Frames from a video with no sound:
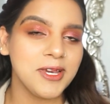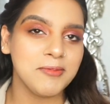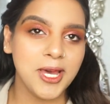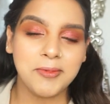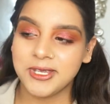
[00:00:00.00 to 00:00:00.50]

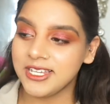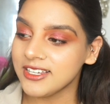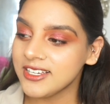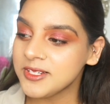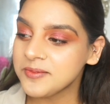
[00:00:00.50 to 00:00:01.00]

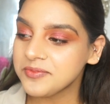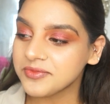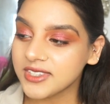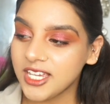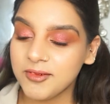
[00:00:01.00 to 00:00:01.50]

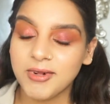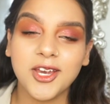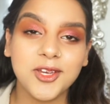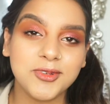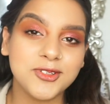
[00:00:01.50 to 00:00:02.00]
I
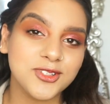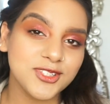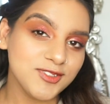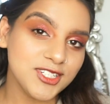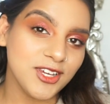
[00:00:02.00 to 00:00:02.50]
hope you enjoyed
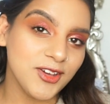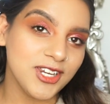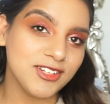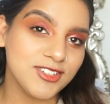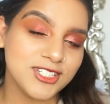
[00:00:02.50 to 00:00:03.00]
this video,
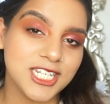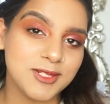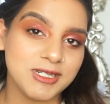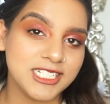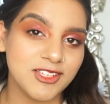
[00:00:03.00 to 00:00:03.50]
and if you
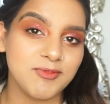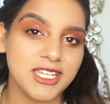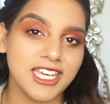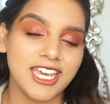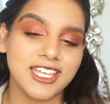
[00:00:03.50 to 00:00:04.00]
did, please give
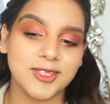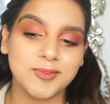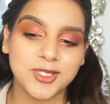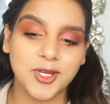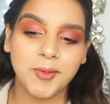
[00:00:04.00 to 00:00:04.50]
me a
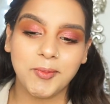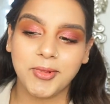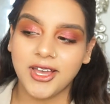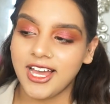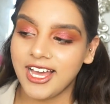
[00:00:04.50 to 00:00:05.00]
thumbs
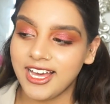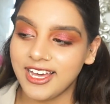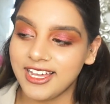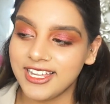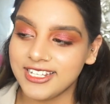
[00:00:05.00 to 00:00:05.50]
up,
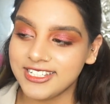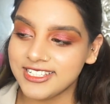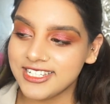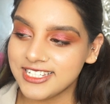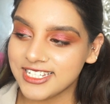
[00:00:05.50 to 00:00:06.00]

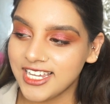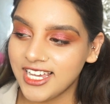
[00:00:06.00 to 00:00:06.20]
and